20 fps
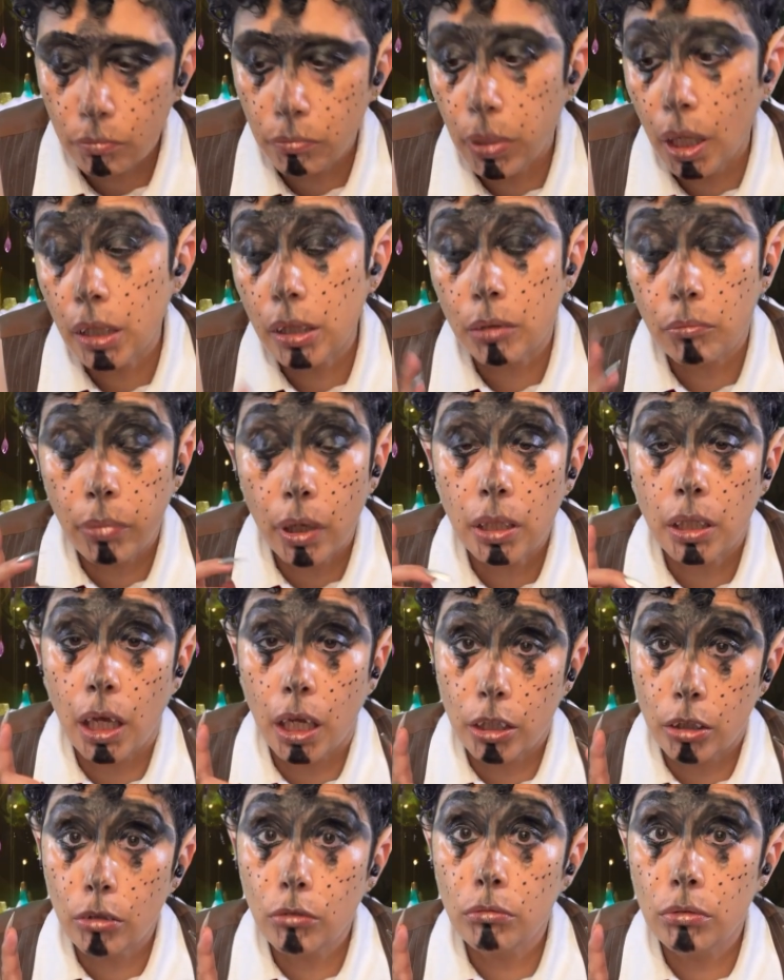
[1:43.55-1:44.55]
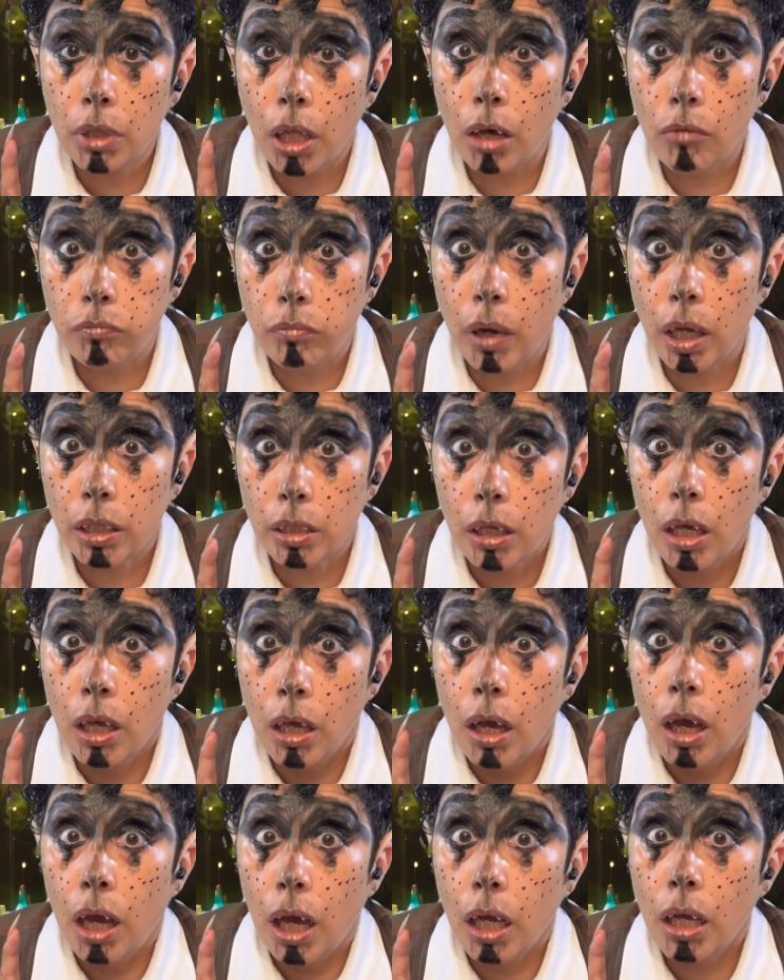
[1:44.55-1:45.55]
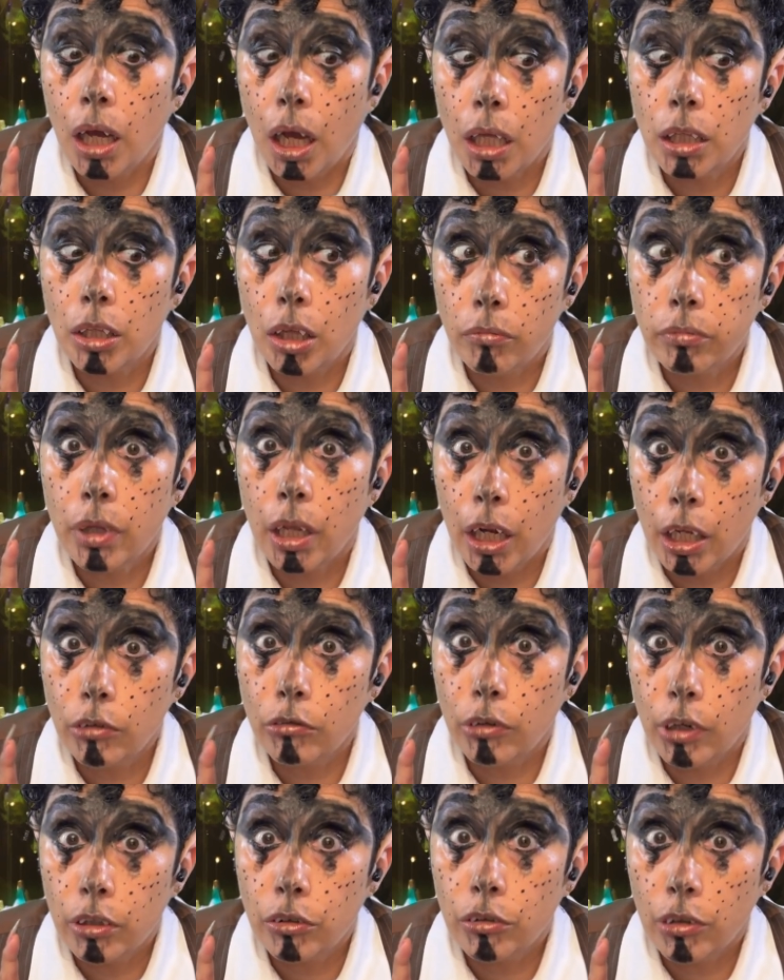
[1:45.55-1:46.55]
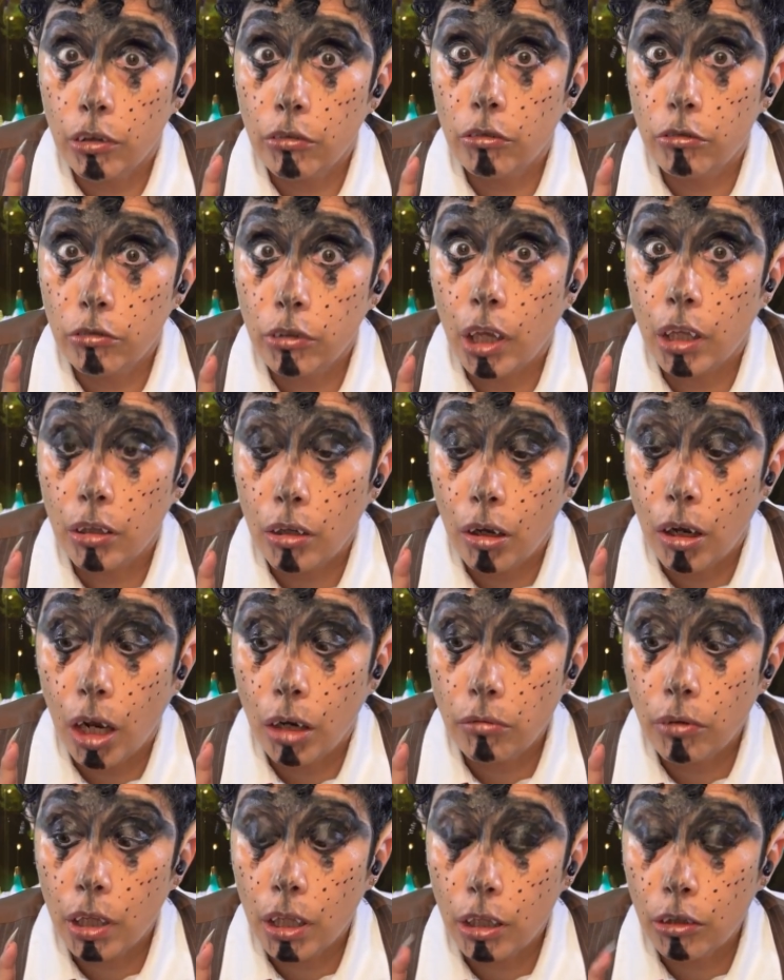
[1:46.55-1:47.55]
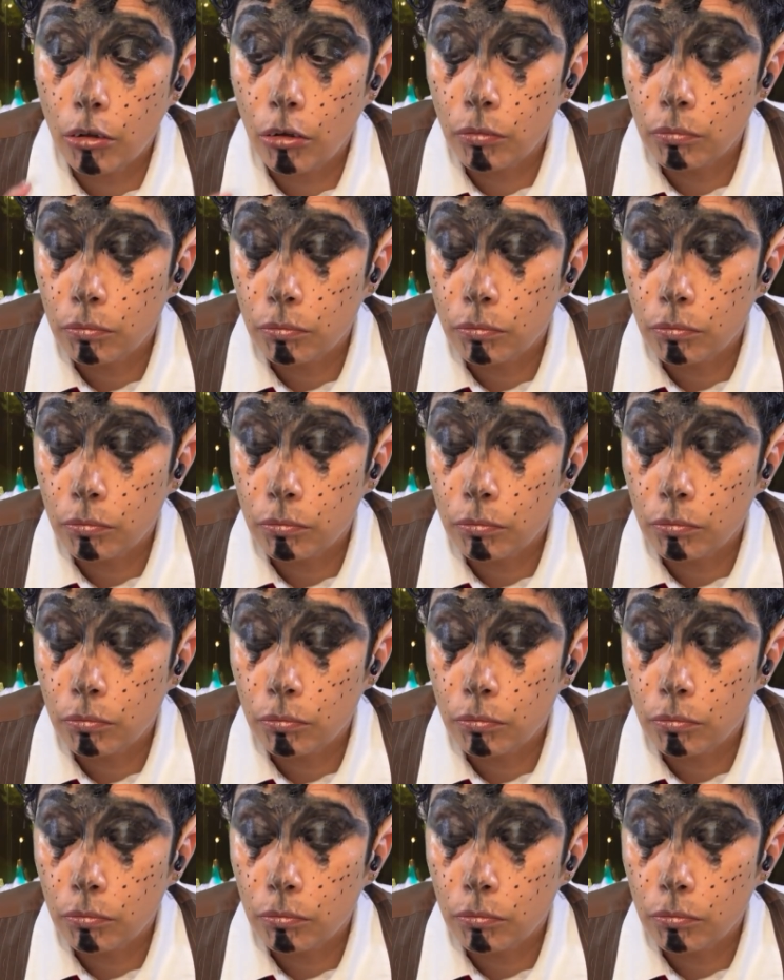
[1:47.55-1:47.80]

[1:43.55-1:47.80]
But I do love I love that I transcended gender. I really do.